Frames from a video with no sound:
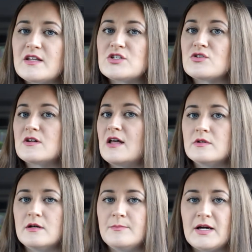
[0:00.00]
that you're not
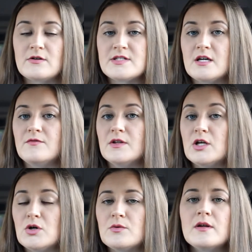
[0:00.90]
by yourself
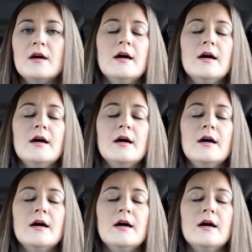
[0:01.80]
alone.